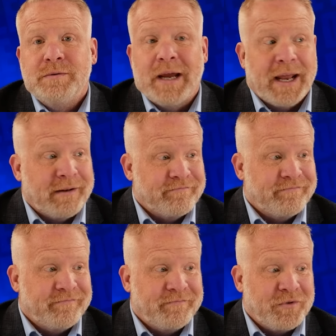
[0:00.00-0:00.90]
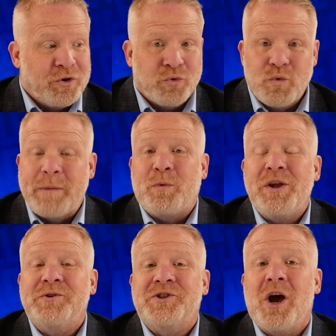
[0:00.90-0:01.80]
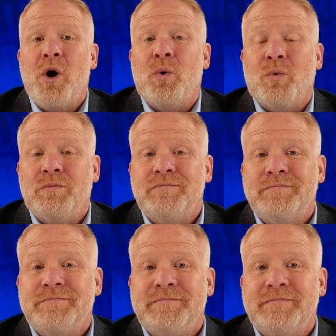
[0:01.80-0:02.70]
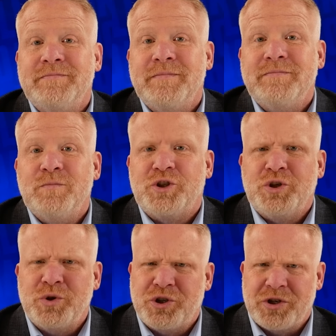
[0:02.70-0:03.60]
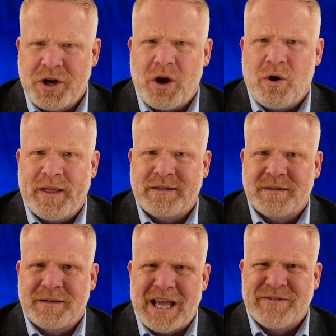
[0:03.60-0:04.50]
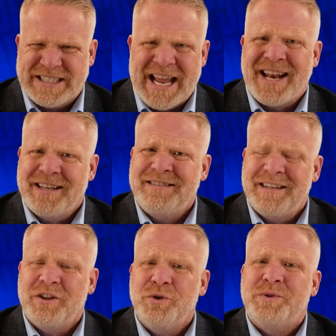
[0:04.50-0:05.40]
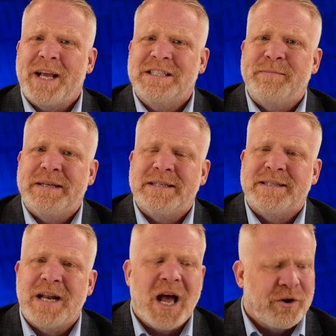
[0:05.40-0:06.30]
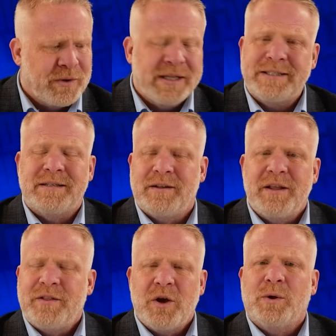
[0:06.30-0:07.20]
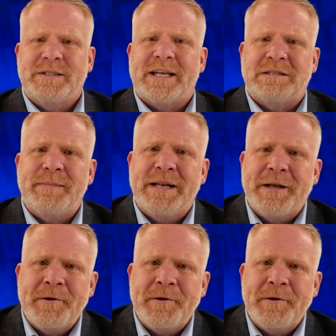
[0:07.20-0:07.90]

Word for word: And you reap what you sow, which you should know. That's kind of a tenet in the New Testament, is it not? Or at least in the Old Testament.